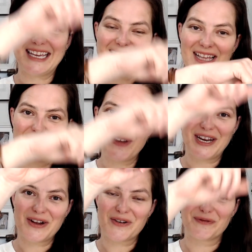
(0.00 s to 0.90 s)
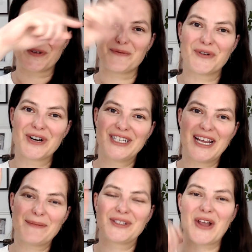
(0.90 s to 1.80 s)
videos for more
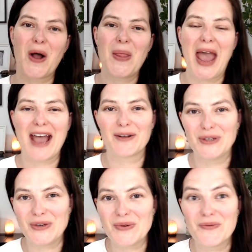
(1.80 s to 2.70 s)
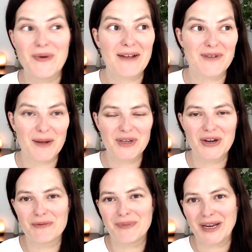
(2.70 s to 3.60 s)
tips on how to rev up
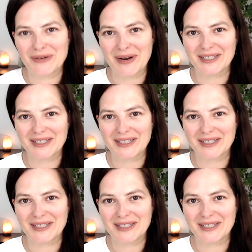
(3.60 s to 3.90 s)
your Pinterest